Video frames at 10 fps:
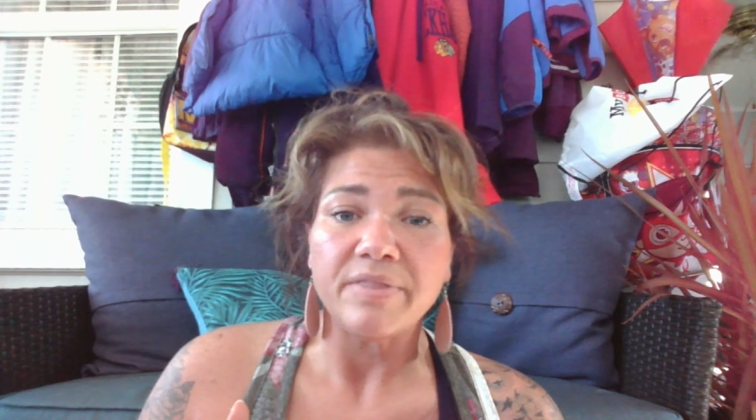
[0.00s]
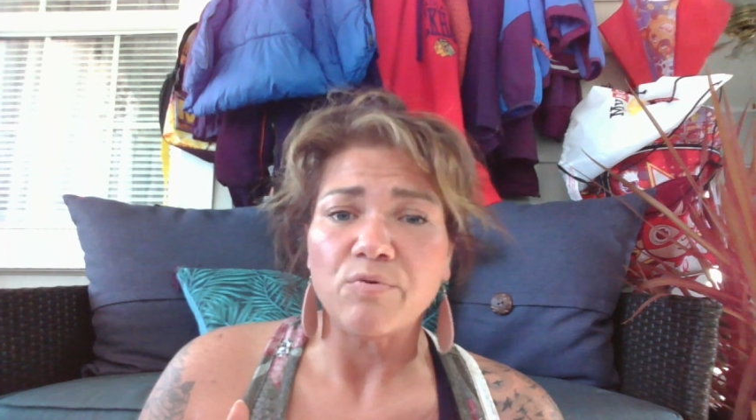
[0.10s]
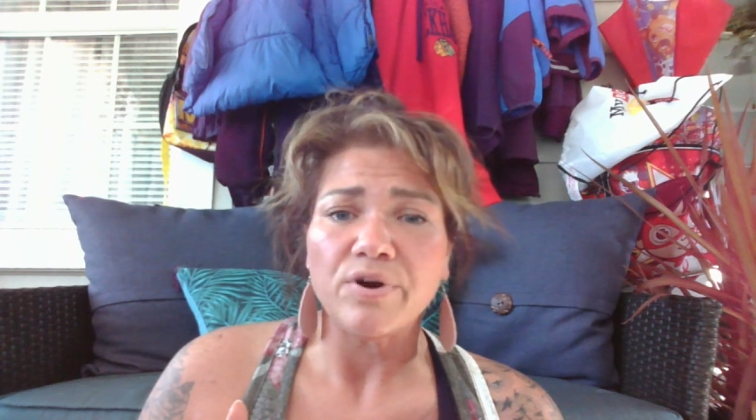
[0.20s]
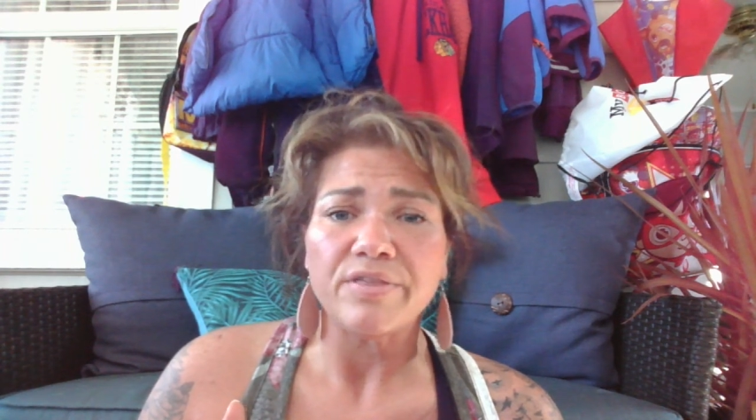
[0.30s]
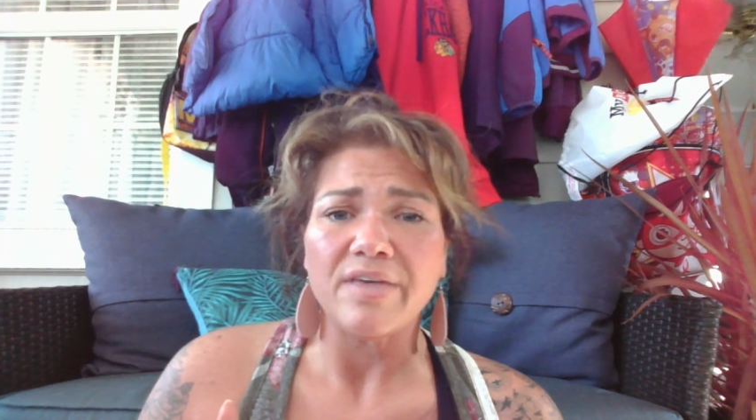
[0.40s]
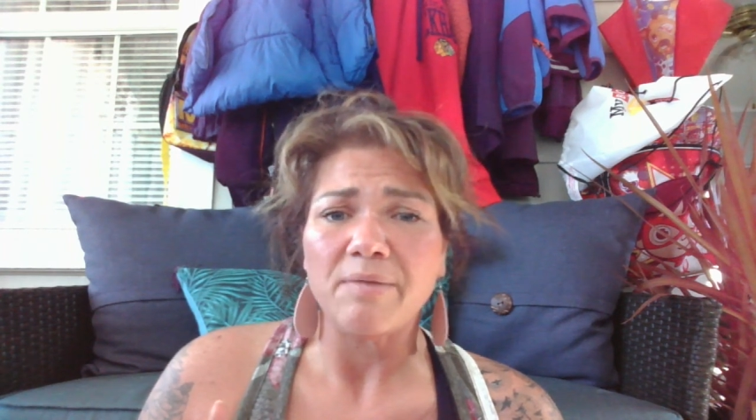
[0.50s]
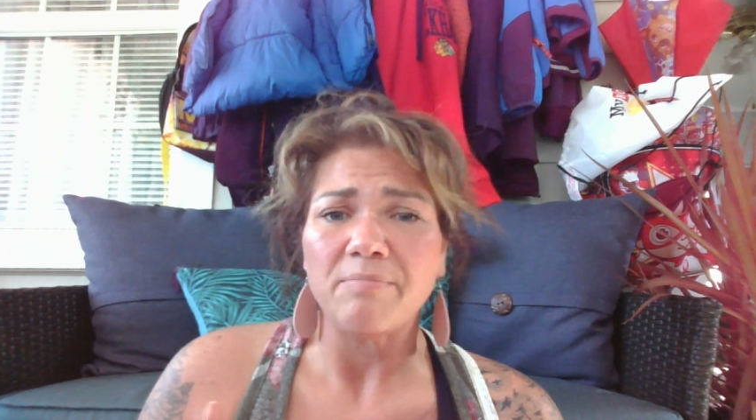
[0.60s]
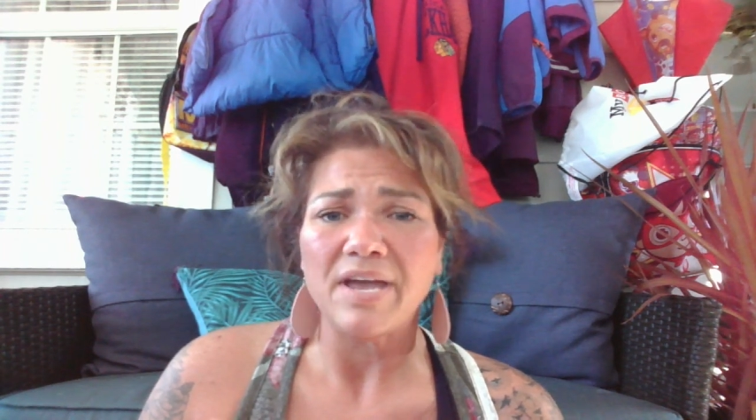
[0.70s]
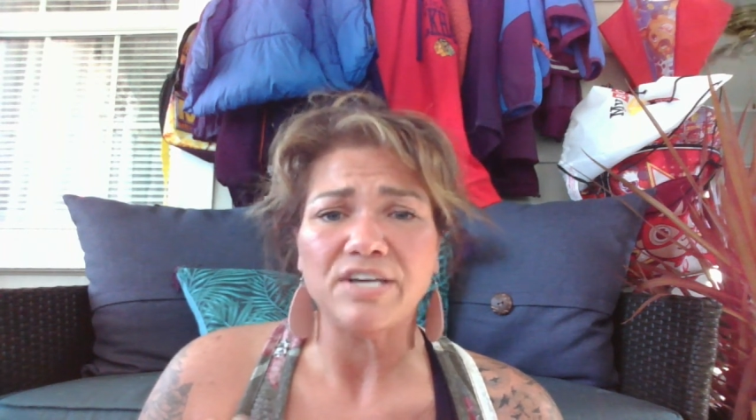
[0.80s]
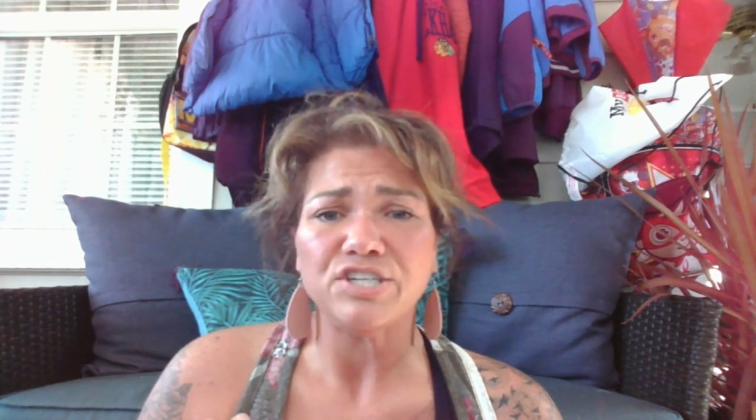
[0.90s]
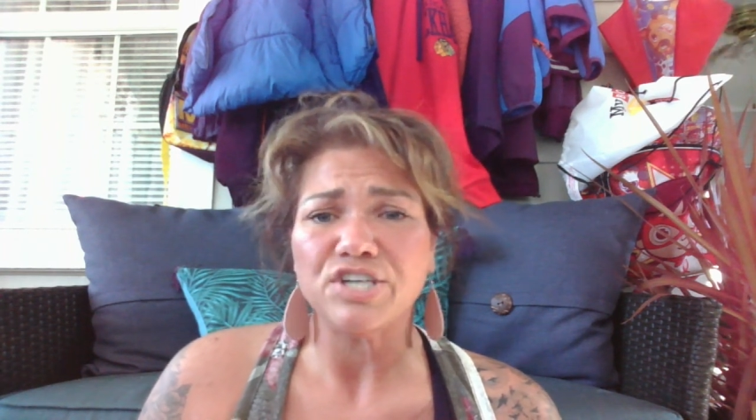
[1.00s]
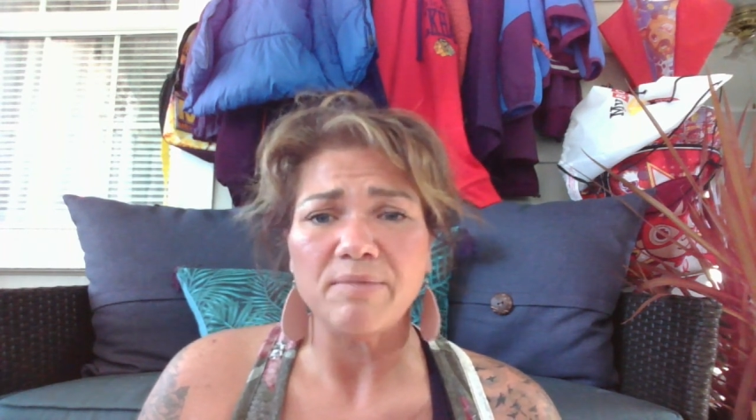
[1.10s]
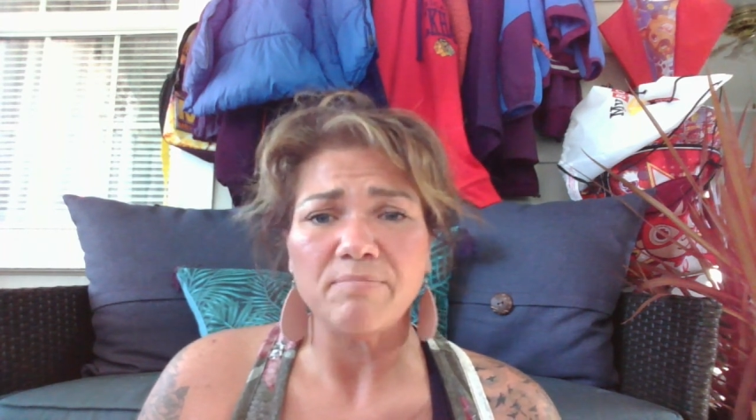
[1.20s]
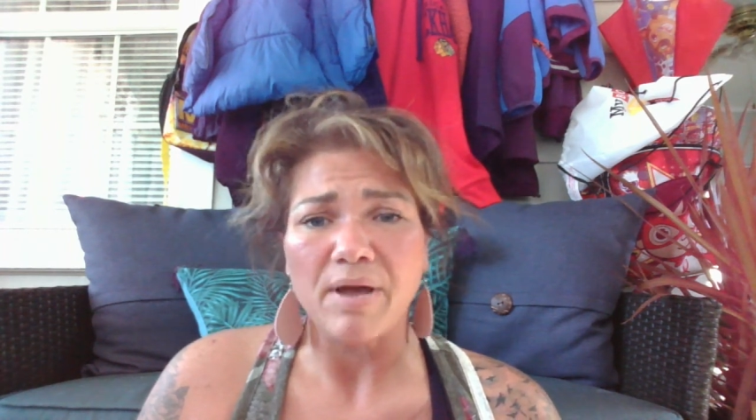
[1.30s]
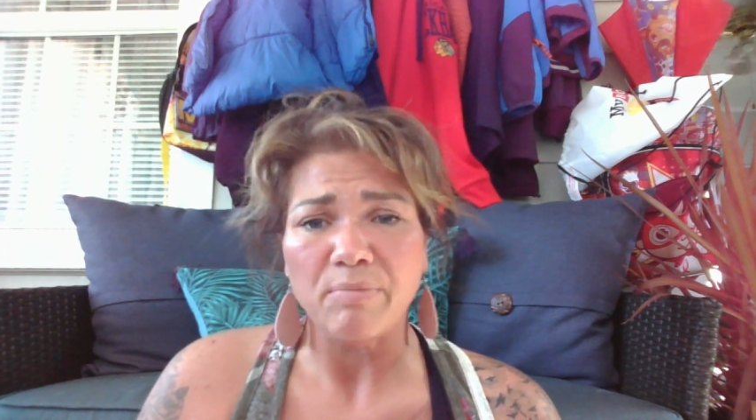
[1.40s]
or that may
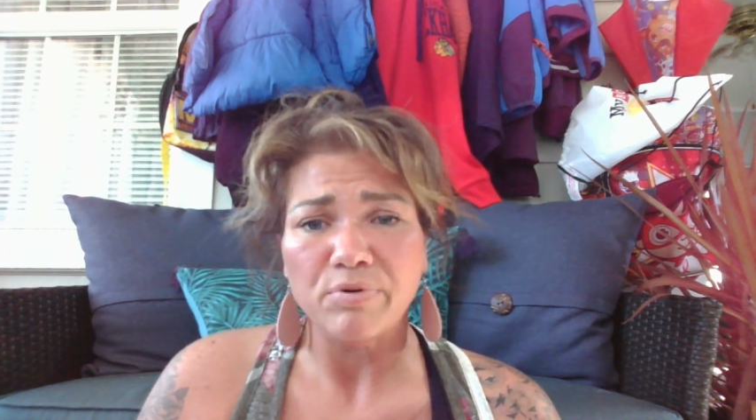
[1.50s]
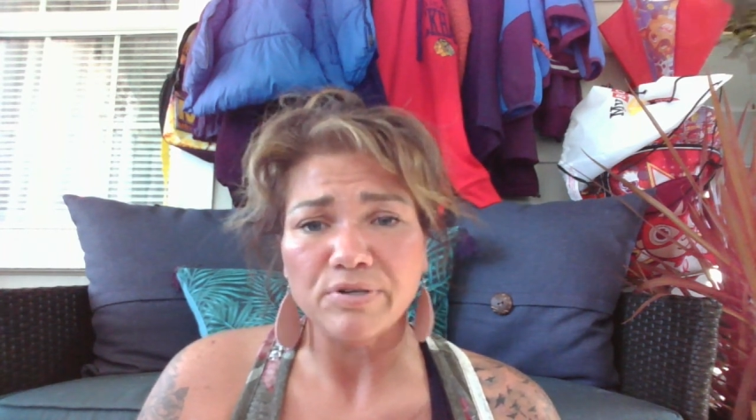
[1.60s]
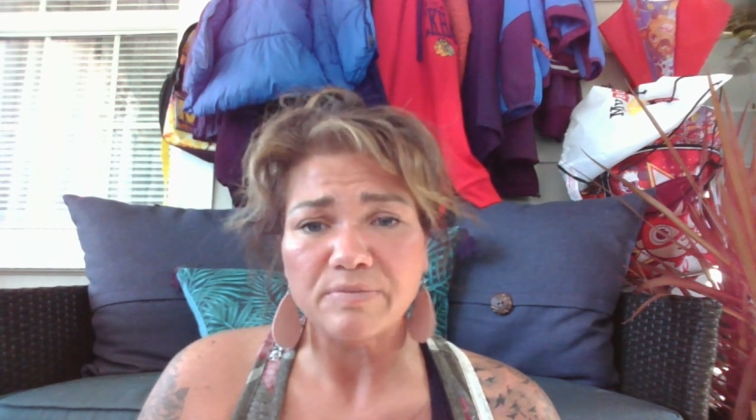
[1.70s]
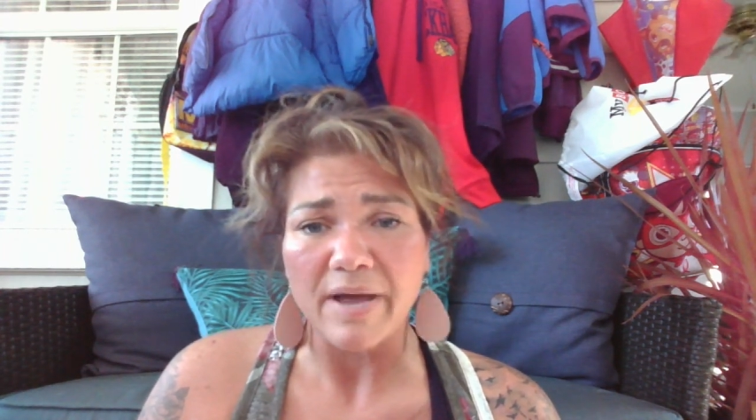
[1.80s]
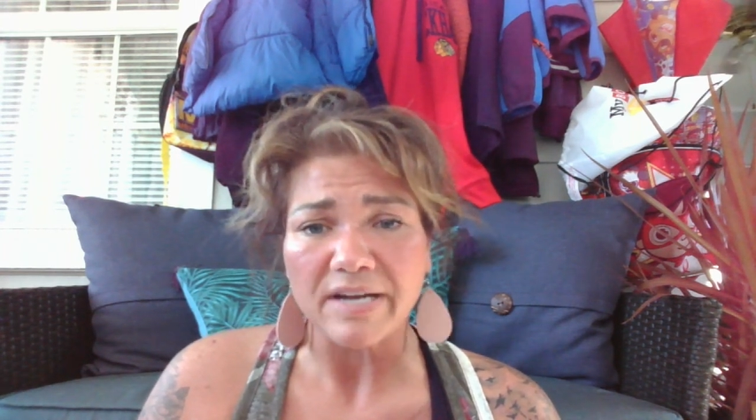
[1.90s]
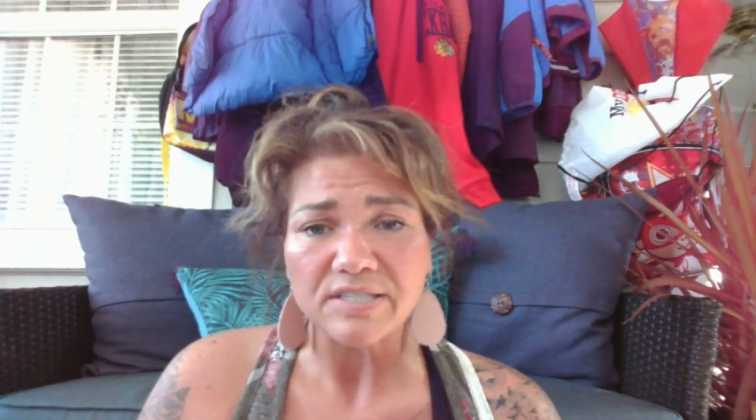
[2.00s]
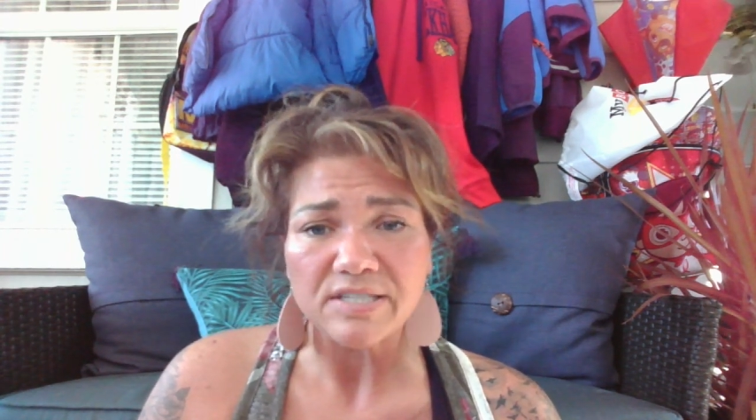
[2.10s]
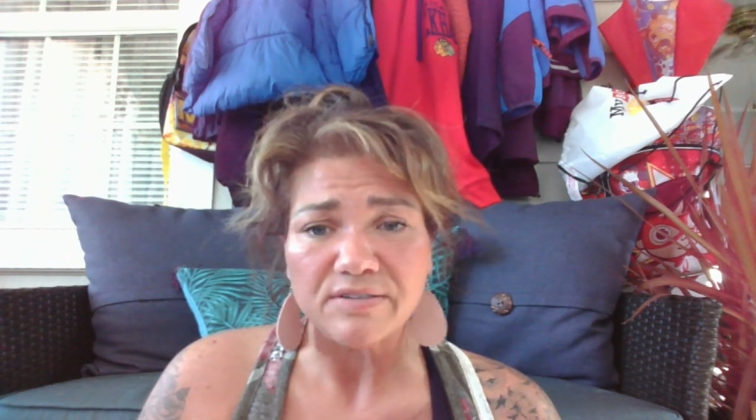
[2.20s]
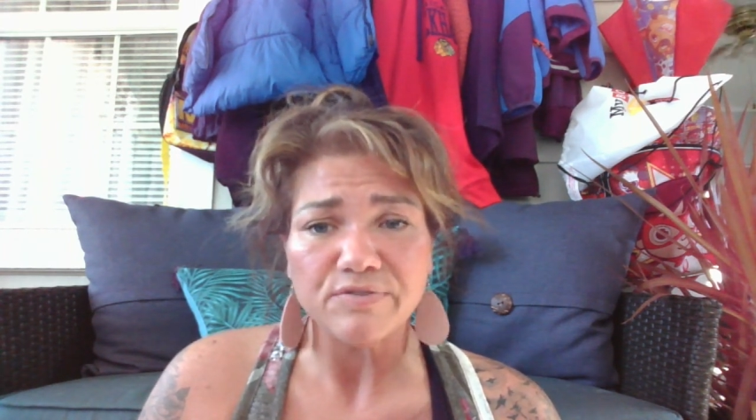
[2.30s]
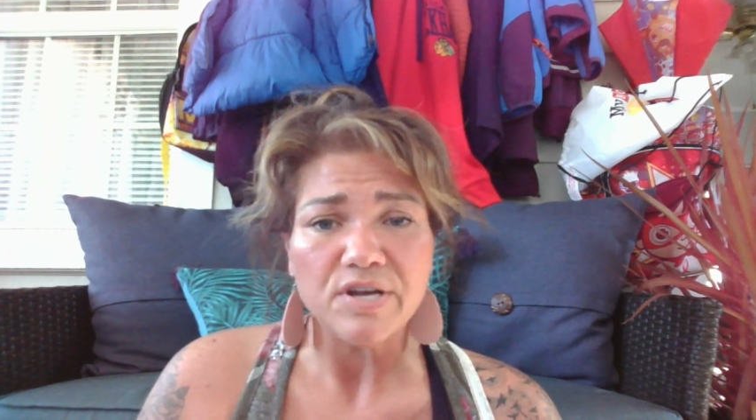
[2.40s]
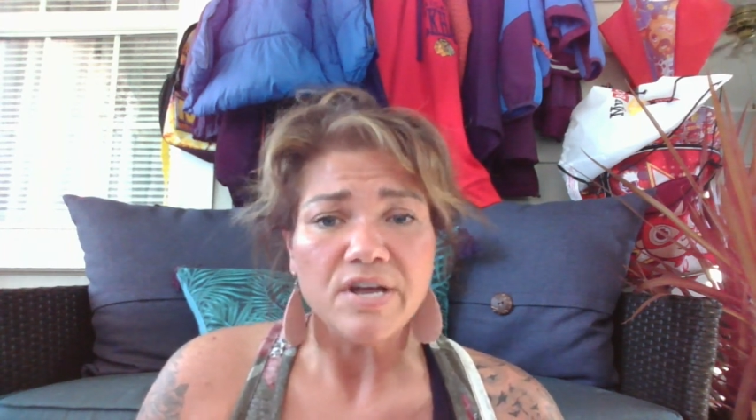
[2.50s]
shape my perspective